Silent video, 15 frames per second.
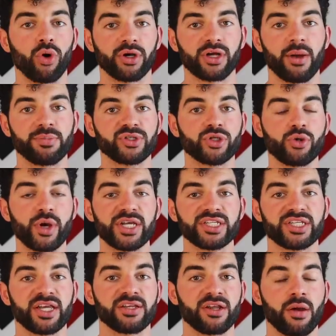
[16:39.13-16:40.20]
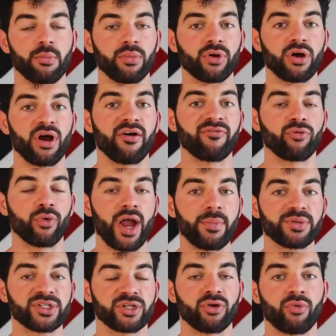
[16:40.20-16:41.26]
work up to a set number of
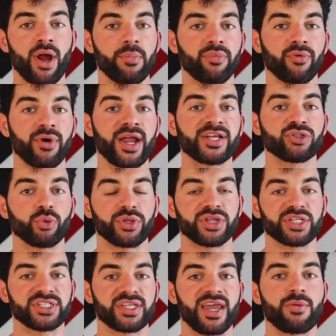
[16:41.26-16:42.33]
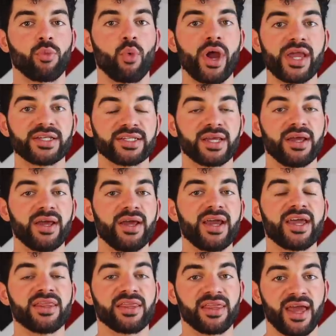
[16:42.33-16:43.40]
reps in a rep range with the same weight,
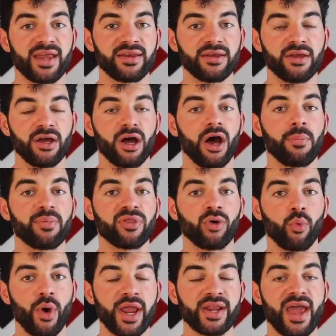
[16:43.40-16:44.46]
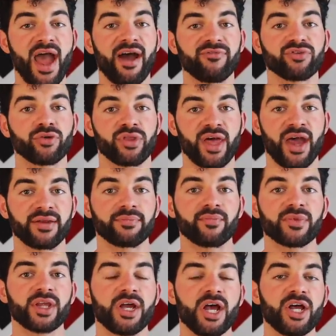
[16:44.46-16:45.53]
and then up the weight after that.
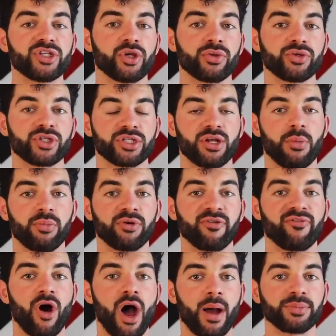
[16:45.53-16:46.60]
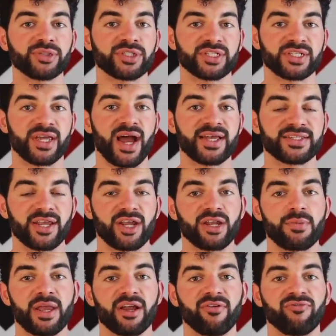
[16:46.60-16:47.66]
So there's a number of options, guys. I
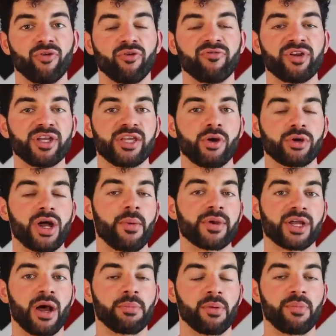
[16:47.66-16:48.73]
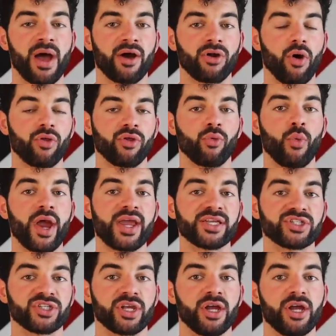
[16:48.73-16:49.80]
could make a full video coming up about all the
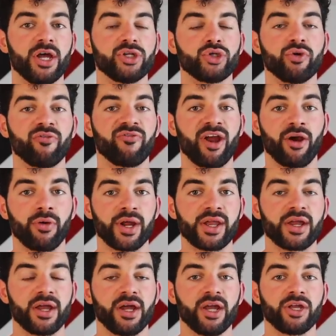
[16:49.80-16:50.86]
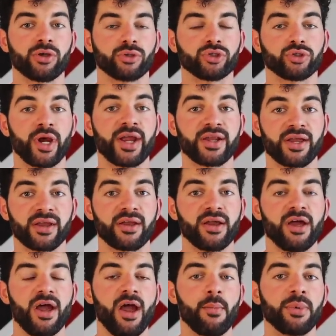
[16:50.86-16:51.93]
ways to vary your training.
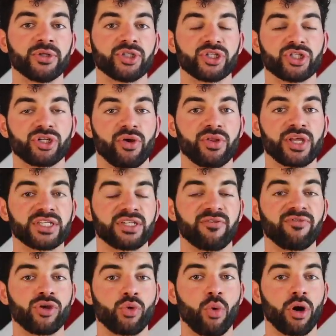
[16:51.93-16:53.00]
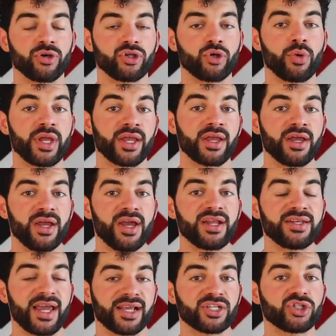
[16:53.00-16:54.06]
But just know this if you are doing
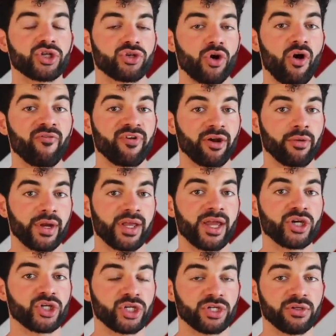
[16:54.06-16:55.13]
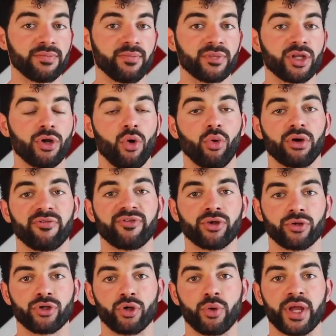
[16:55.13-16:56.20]
next to no variation, or if
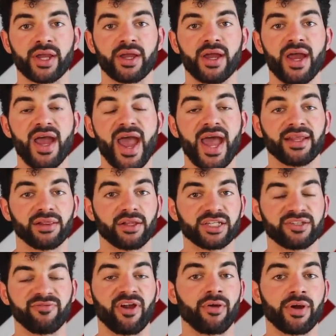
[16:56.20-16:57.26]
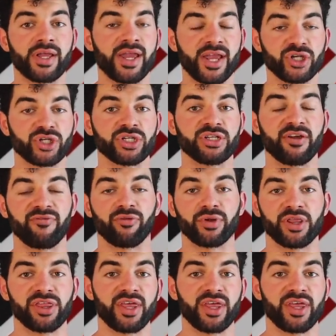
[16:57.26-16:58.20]
you're doing endless variation, different